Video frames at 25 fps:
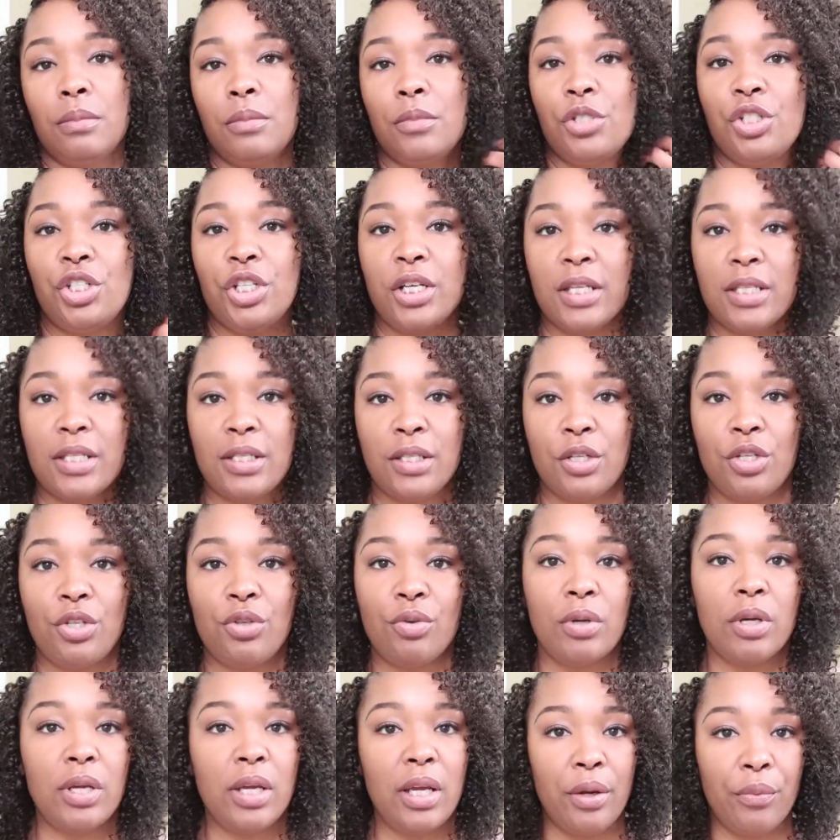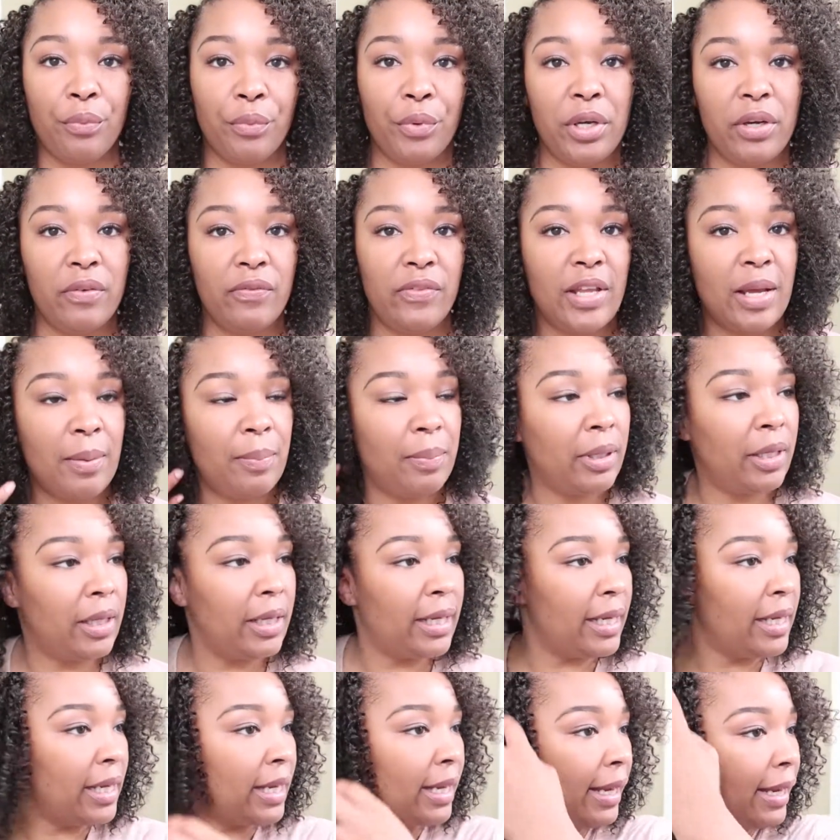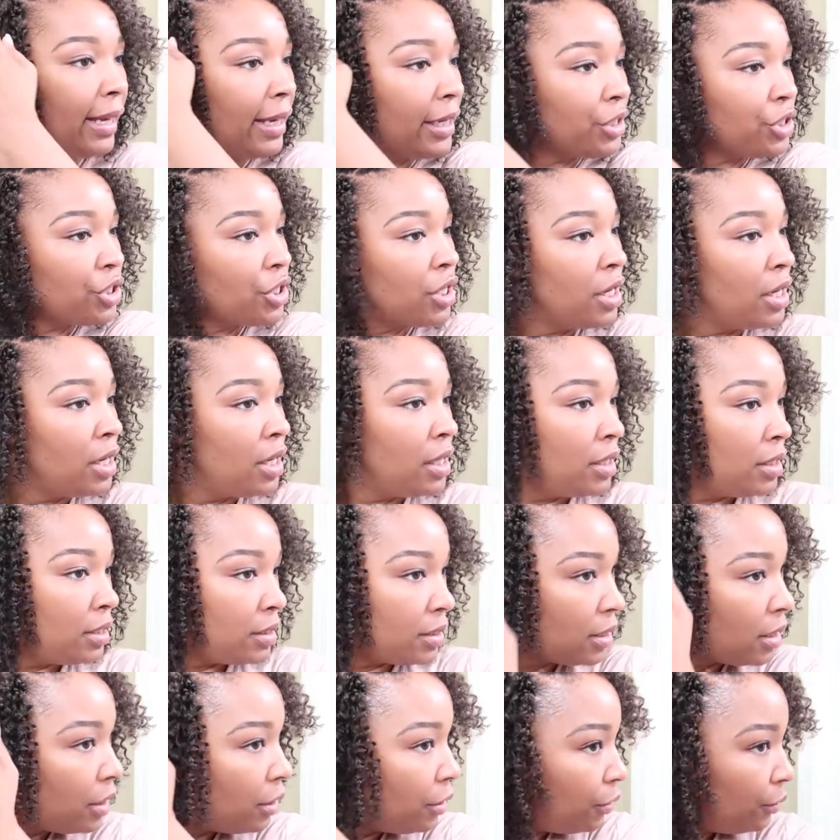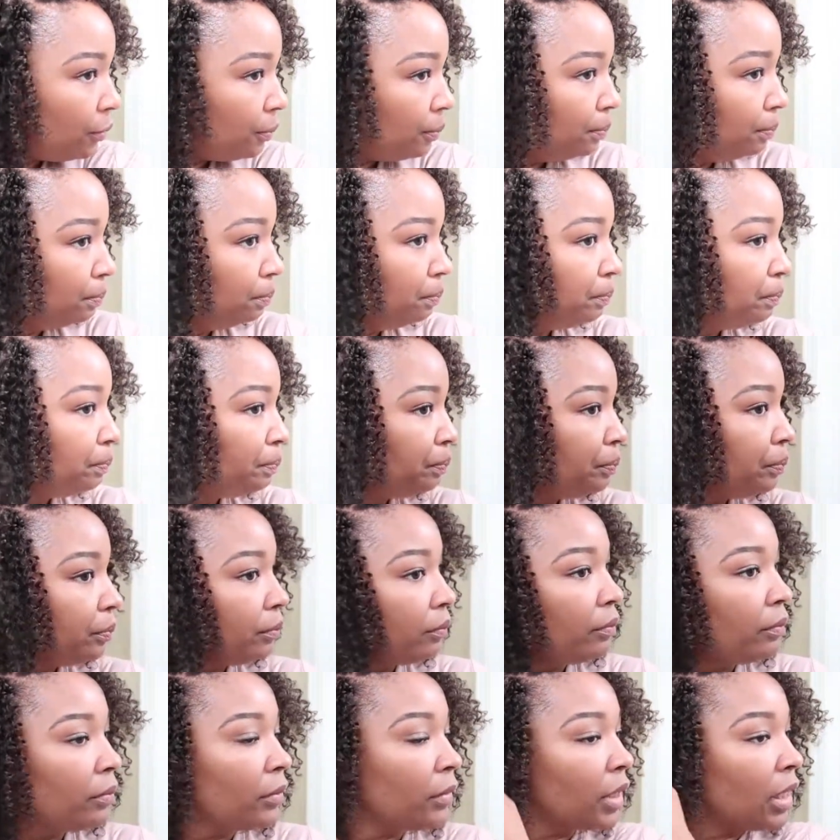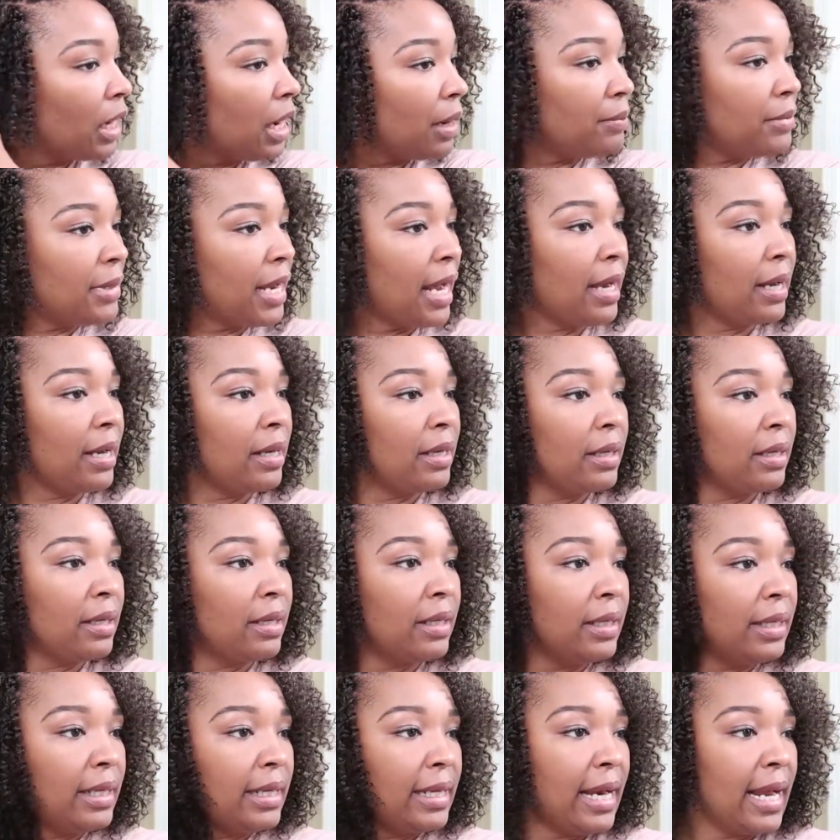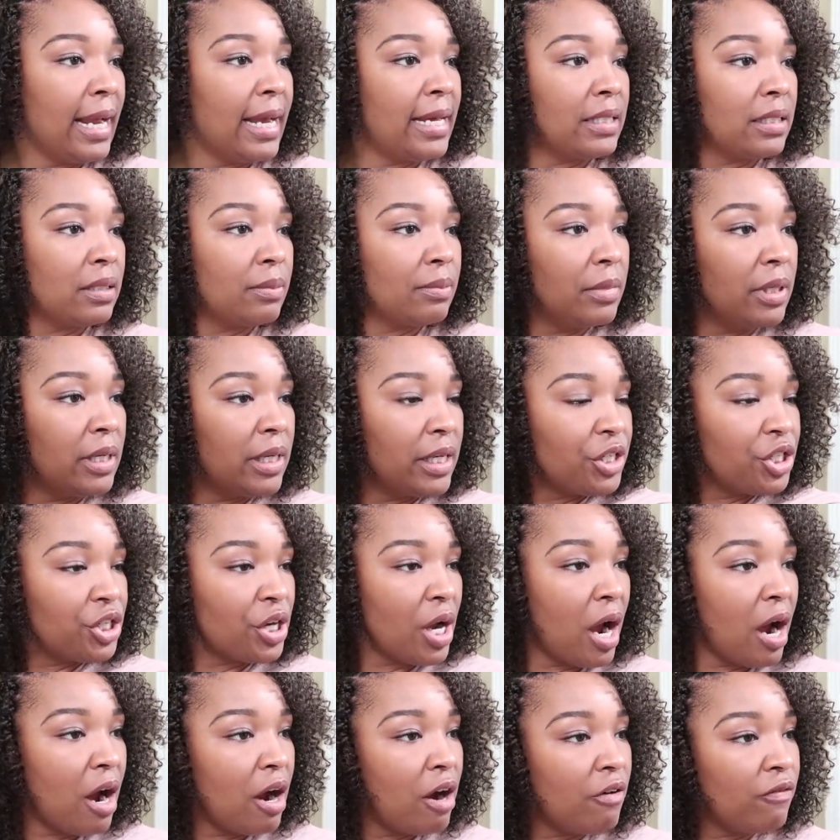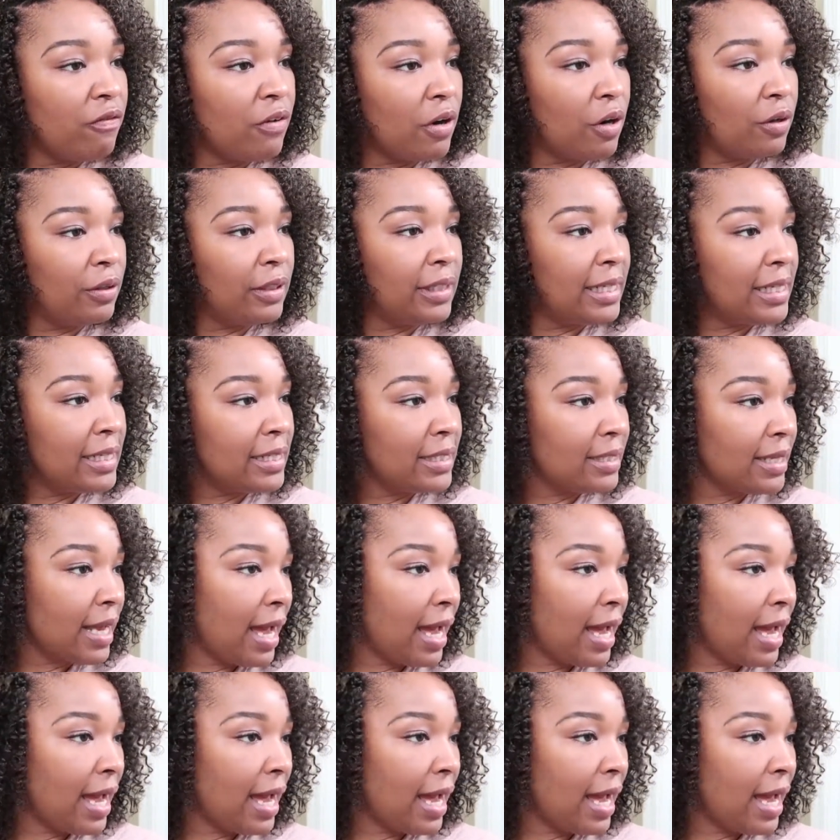just so you can get rid of that blunt edge. So I'm not going to cut as much off on this